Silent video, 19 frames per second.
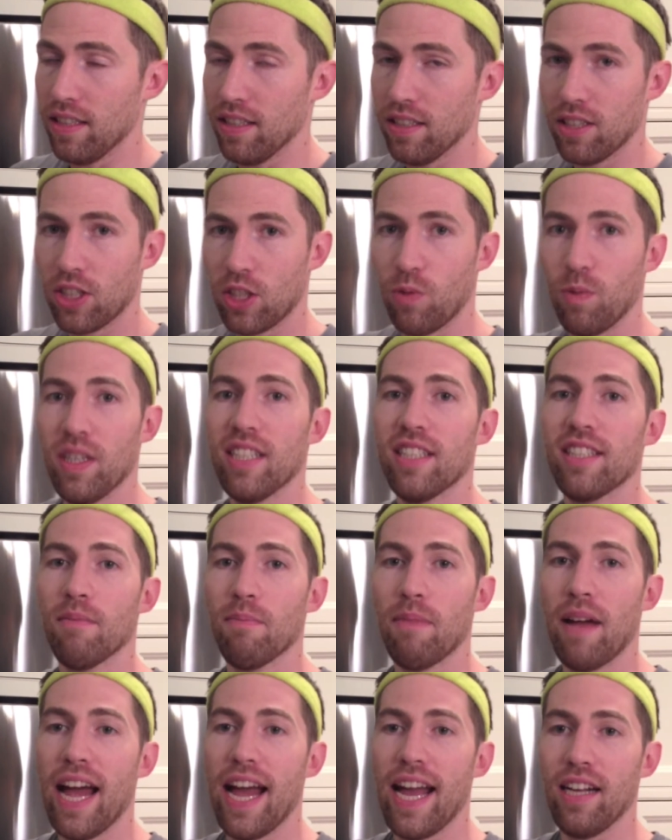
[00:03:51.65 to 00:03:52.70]
squeeze the
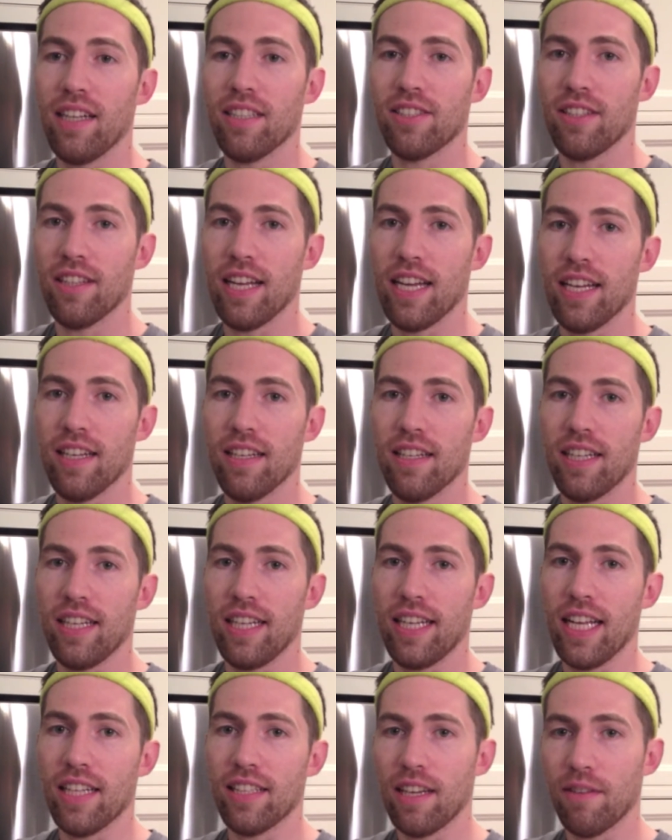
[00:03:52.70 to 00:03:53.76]
bag so that it
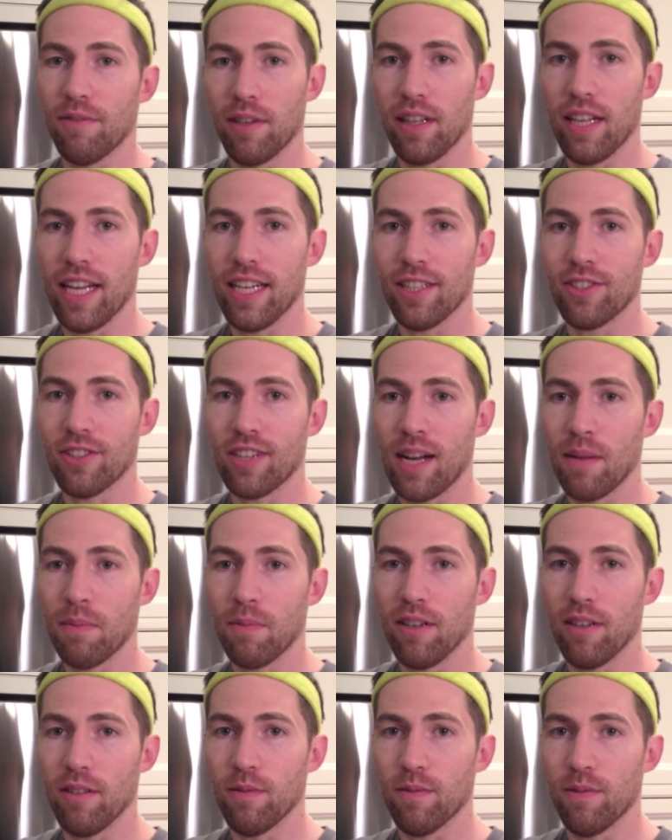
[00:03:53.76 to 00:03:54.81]
gets every last drop
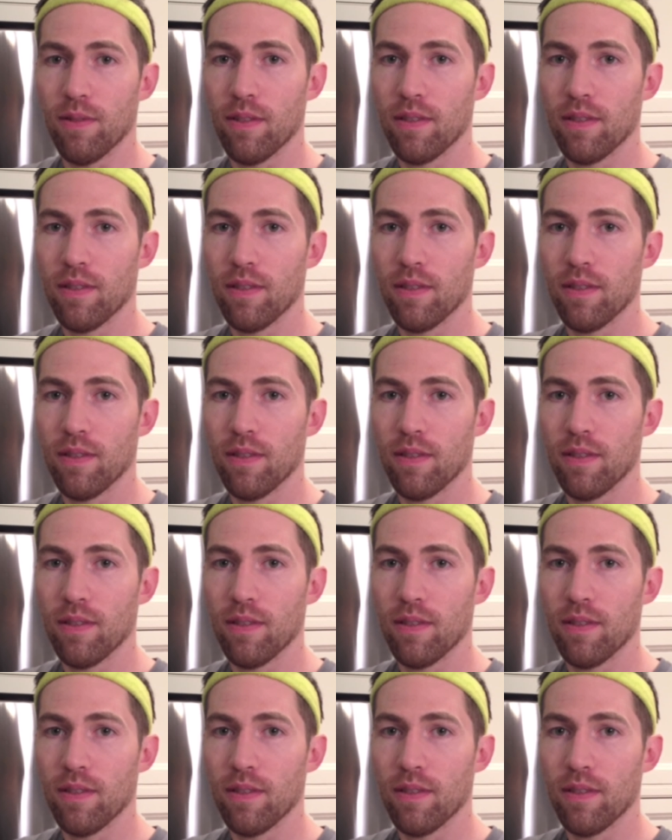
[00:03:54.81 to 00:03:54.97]
of